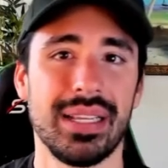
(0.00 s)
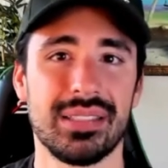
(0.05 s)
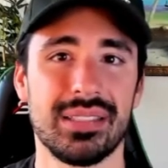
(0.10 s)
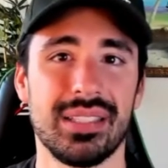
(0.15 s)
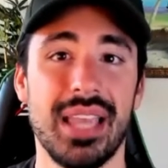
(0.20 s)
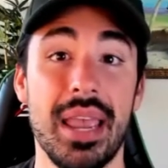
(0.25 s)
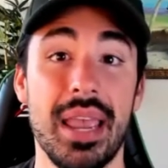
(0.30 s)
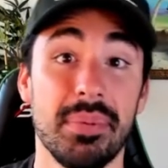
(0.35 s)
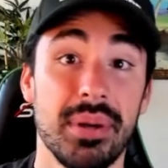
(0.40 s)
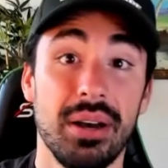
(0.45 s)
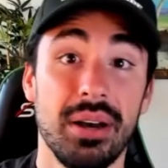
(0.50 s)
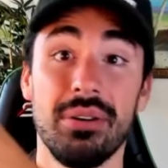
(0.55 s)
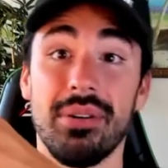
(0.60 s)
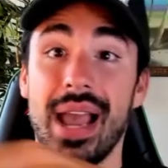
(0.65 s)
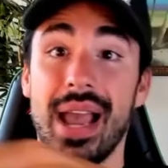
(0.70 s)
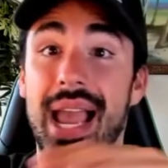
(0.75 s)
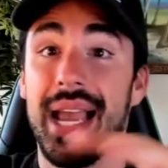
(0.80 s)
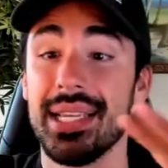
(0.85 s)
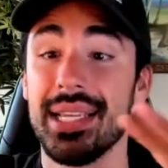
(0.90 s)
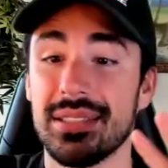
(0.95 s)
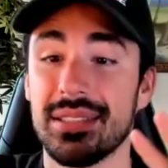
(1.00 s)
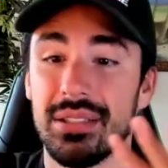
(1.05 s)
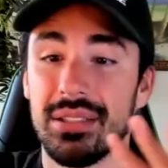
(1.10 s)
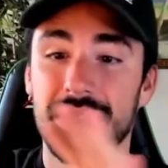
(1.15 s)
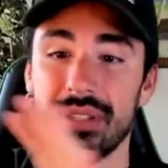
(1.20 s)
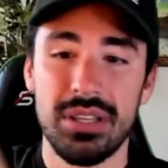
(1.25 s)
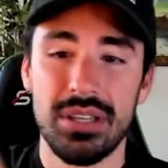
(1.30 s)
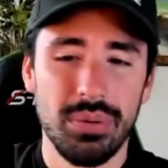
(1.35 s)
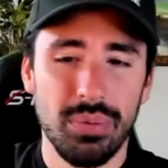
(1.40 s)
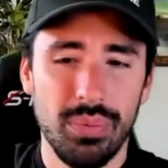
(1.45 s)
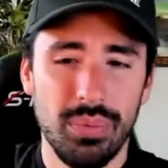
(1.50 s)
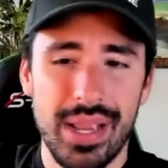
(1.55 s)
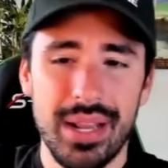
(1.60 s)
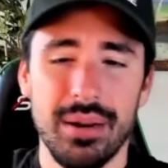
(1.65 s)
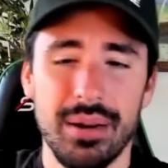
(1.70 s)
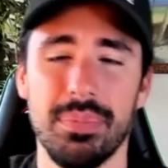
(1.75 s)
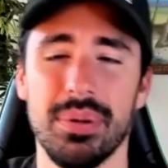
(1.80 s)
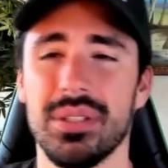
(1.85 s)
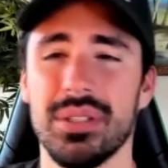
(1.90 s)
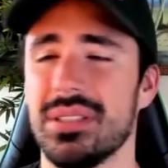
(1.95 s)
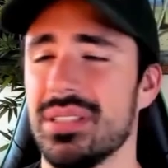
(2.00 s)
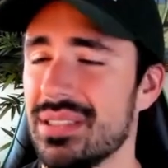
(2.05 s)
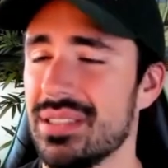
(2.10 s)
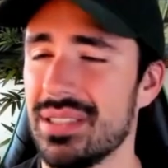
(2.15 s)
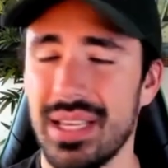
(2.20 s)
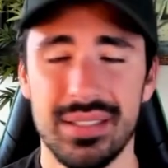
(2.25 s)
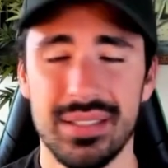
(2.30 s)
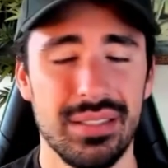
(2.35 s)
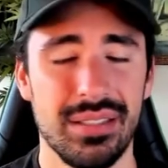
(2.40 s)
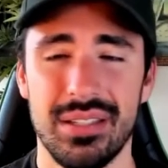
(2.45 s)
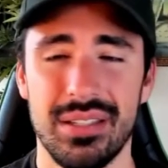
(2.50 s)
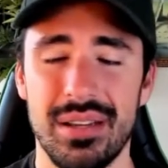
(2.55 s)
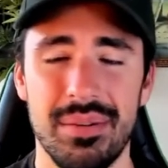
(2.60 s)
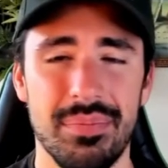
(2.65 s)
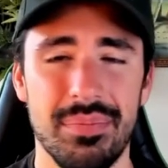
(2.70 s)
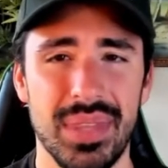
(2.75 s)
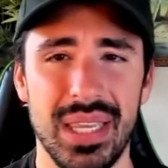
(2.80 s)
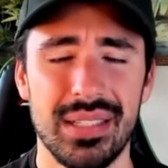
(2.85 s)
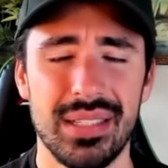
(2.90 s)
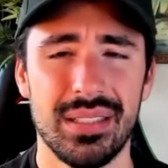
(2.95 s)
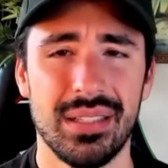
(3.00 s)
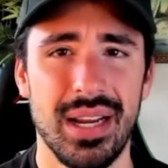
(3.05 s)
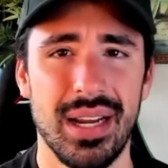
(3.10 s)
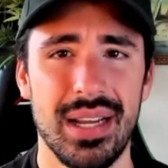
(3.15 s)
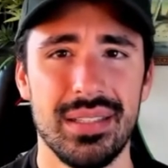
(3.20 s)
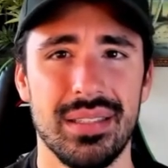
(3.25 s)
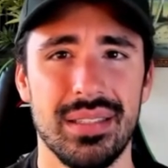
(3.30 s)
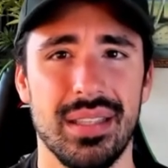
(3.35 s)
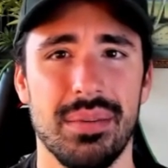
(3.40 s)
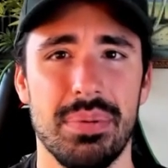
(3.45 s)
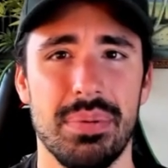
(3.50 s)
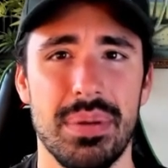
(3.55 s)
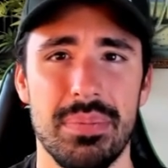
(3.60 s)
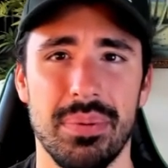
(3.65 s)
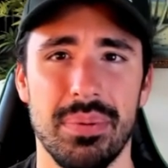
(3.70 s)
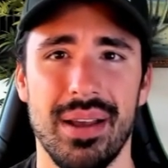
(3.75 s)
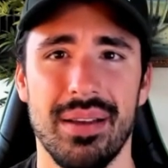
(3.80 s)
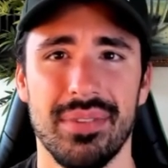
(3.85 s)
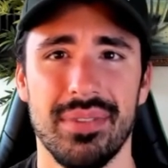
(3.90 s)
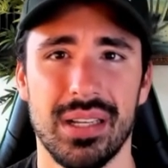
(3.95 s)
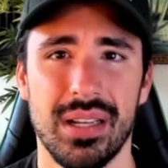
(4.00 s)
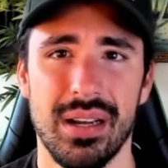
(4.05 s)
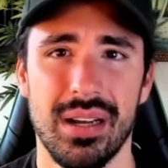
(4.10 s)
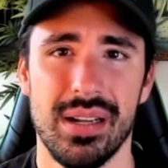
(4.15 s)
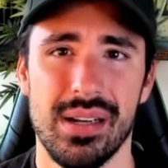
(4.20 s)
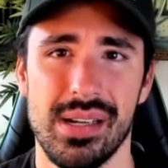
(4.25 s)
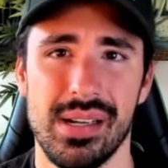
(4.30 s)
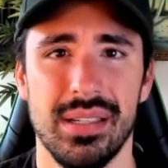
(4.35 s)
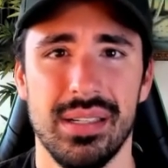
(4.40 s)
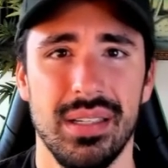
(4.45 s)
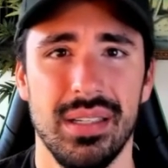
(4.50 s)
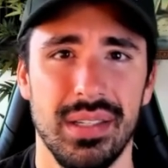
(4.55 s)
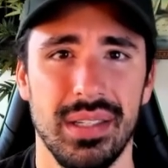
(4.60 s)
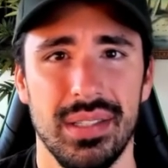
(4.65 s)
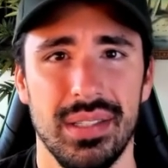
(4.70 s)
wing scapegoat as a way to push the censorship. It's crazy that people haven't caught on.